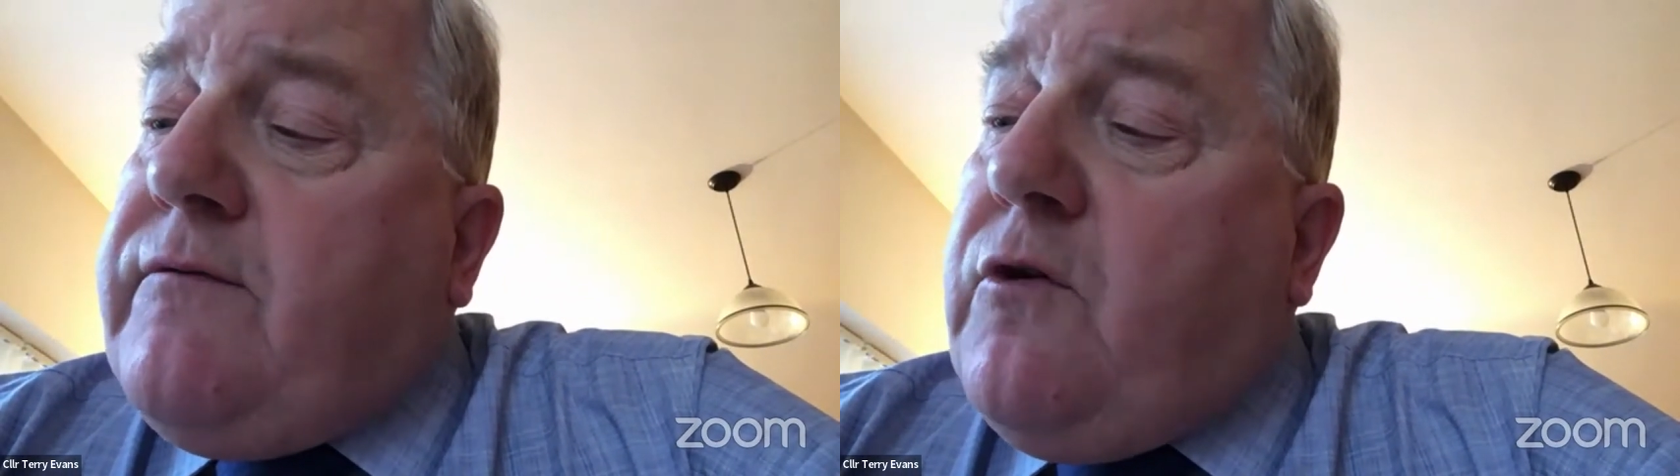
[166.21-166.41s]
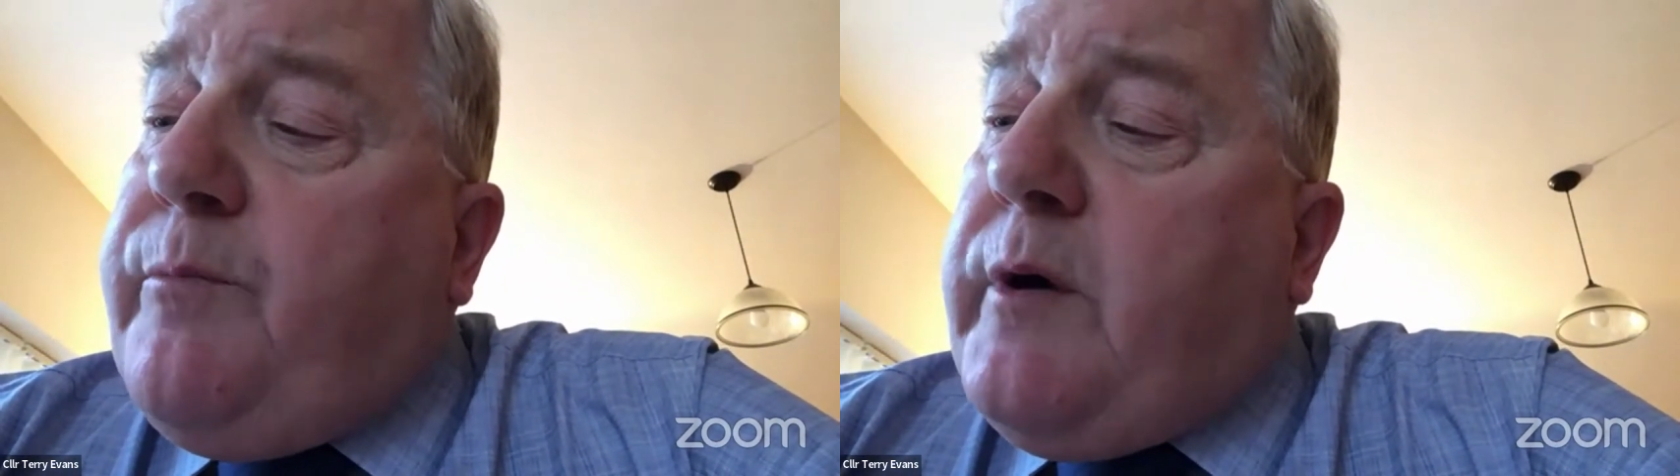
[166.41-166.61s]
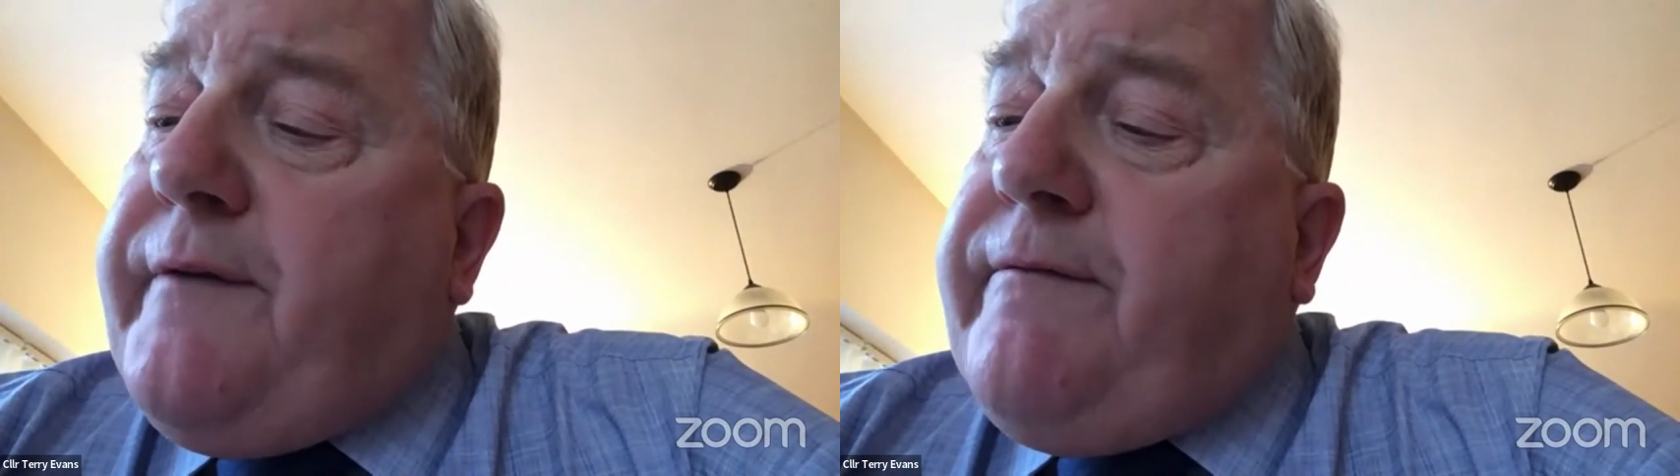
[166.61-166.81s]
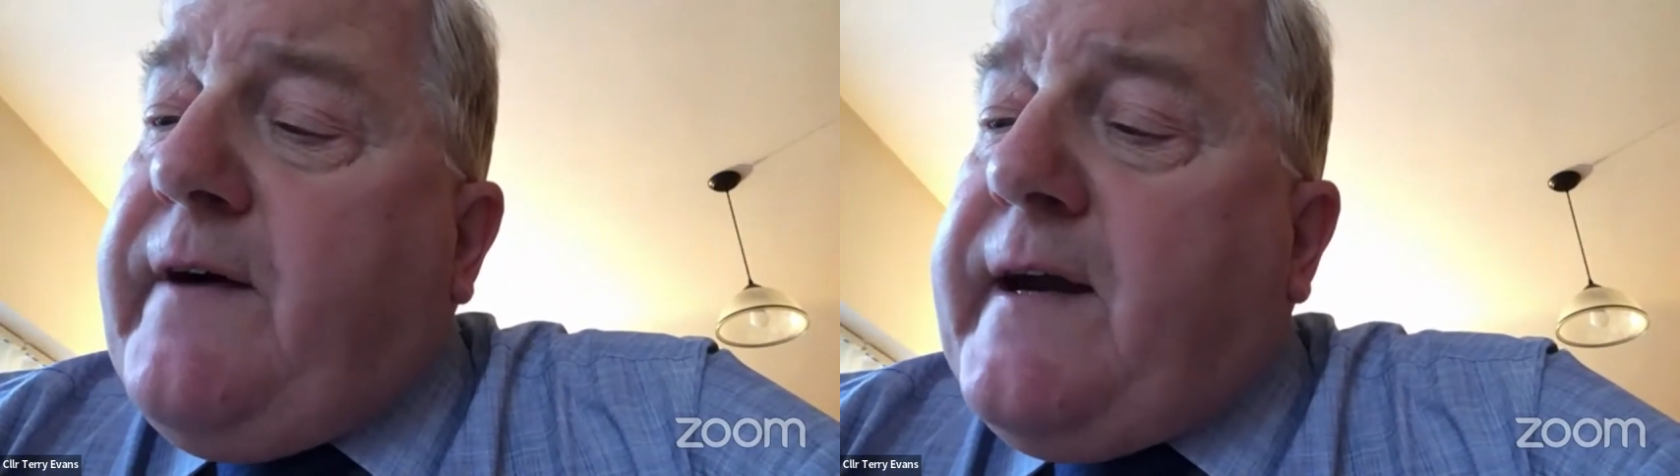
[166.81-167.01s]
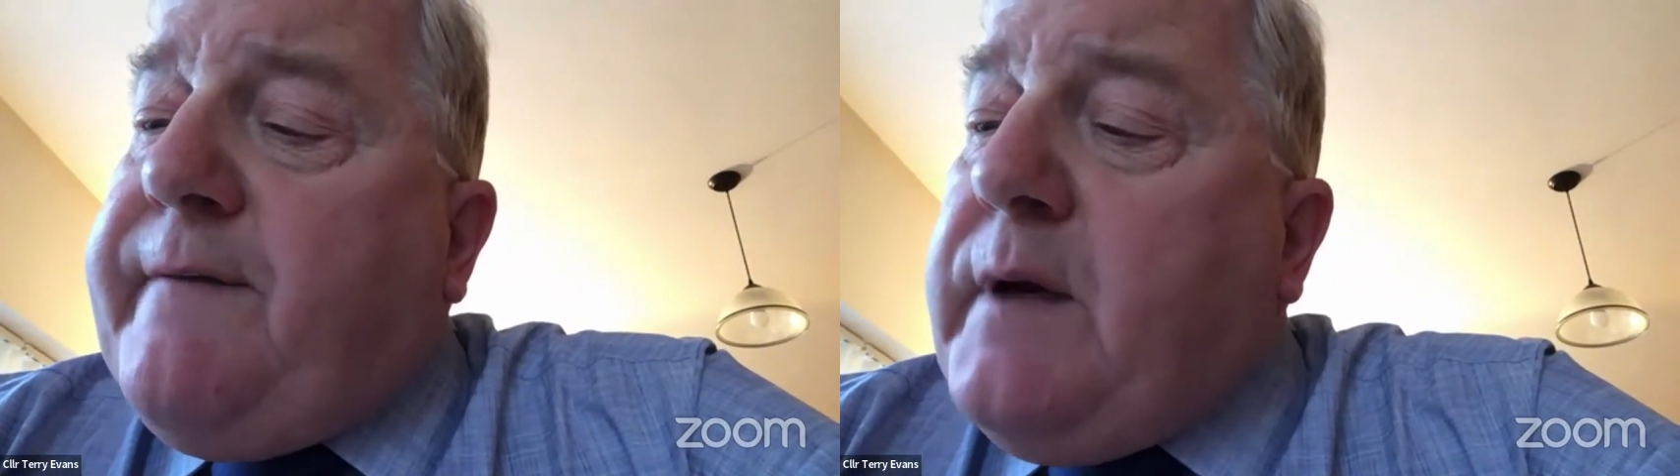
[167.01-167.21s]

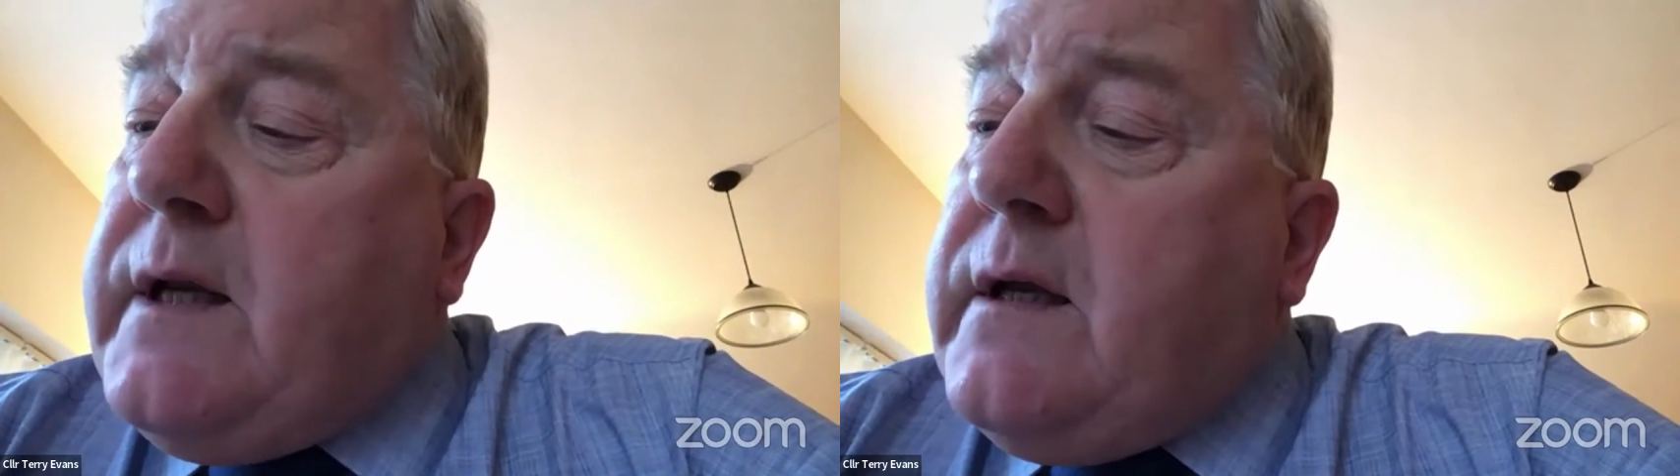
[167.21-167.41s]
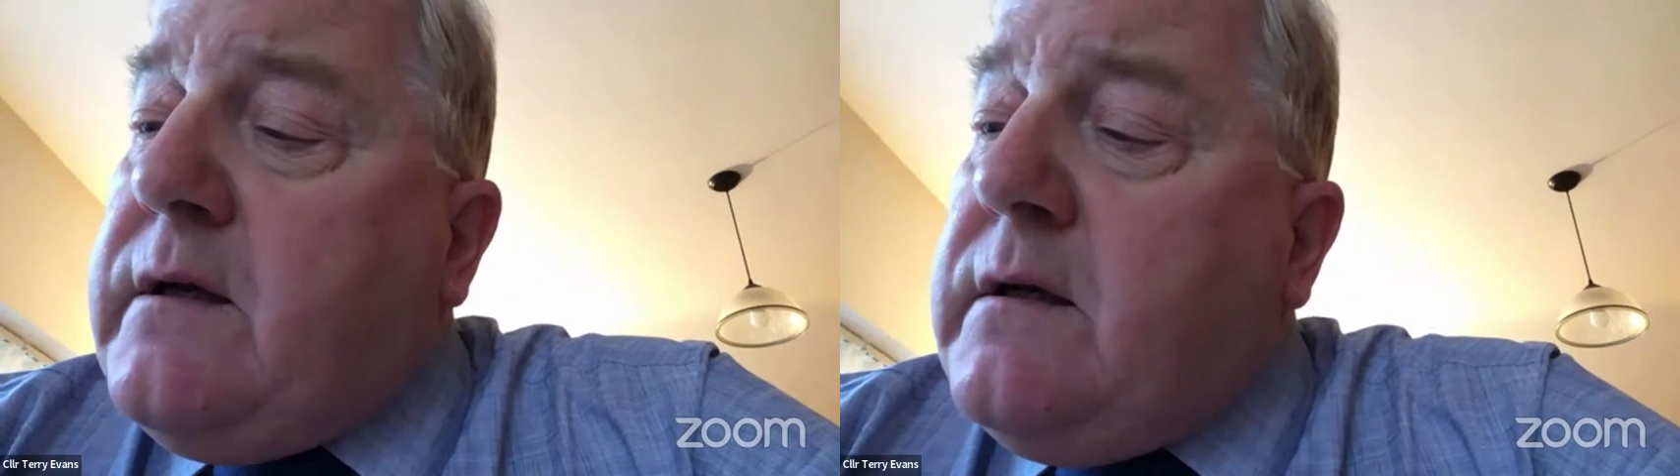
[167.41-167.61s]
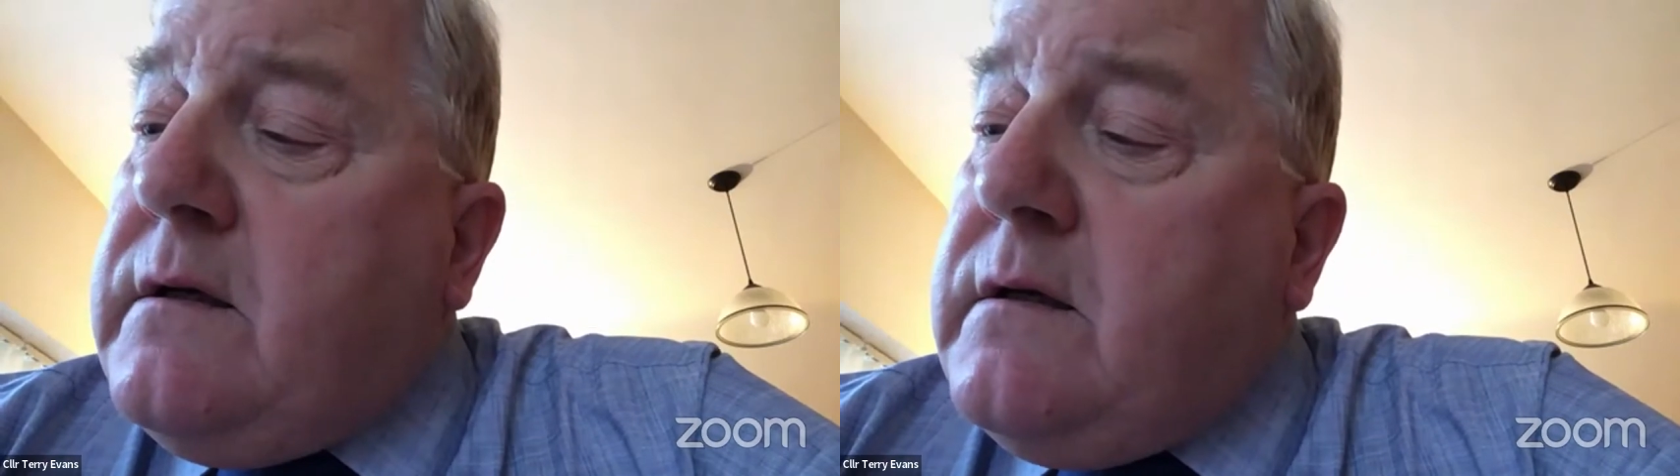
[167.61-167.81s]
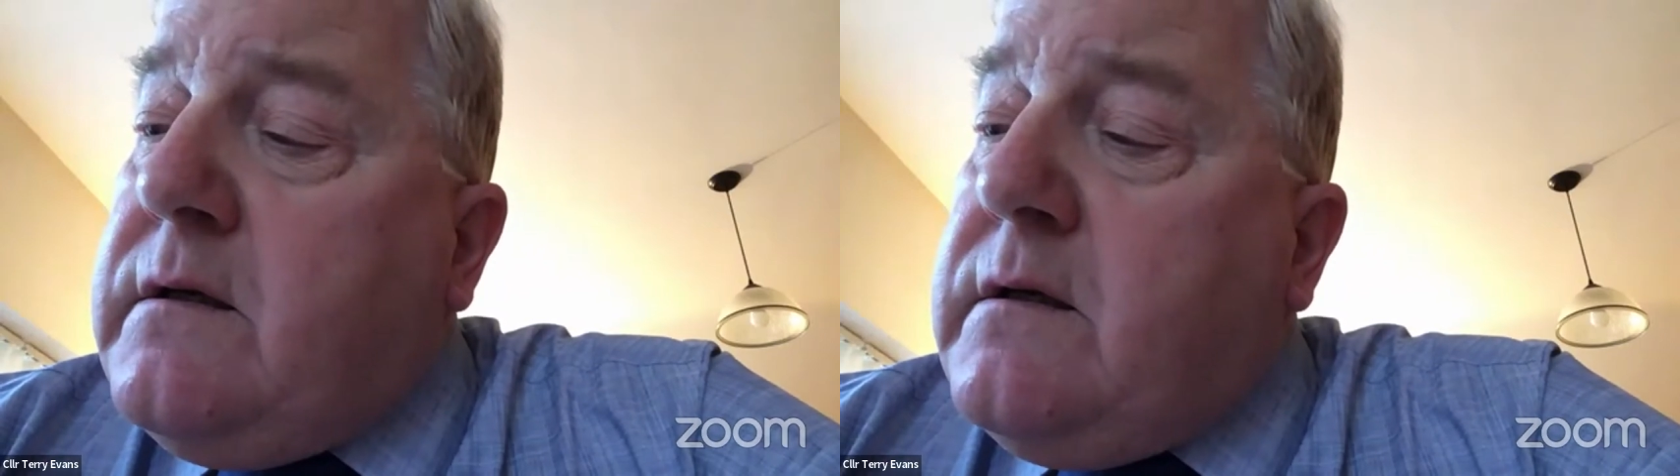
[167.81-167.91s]
4.5 million.